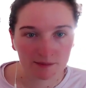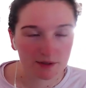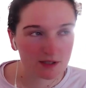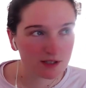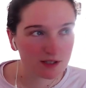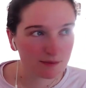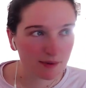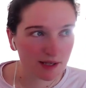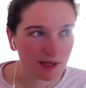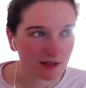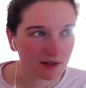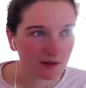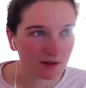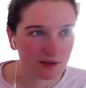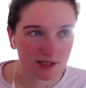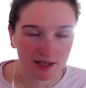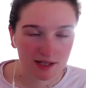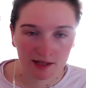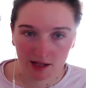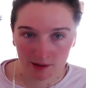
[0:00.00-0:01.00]
but to make
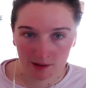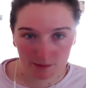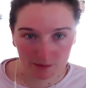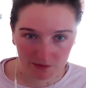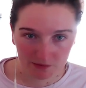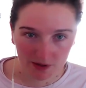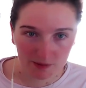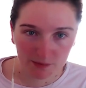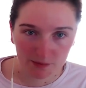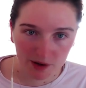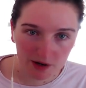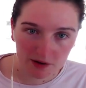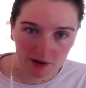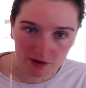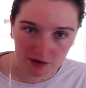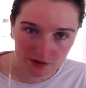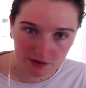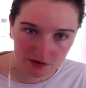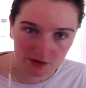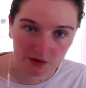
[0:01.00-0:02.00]
content that I'm very proud
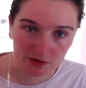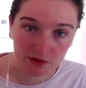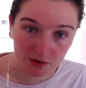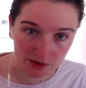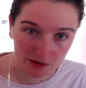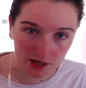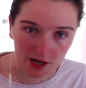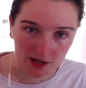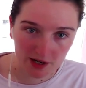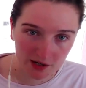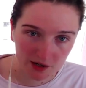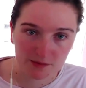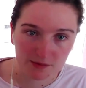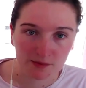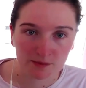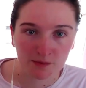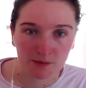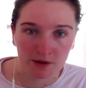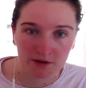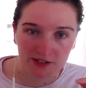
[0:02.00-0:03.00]
of or that I know has
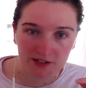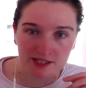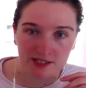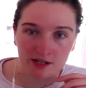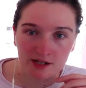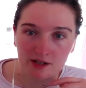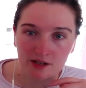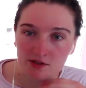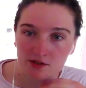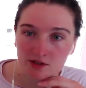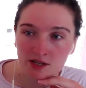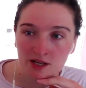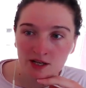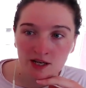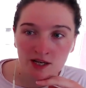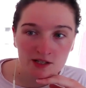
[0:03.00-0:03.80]
been well researched.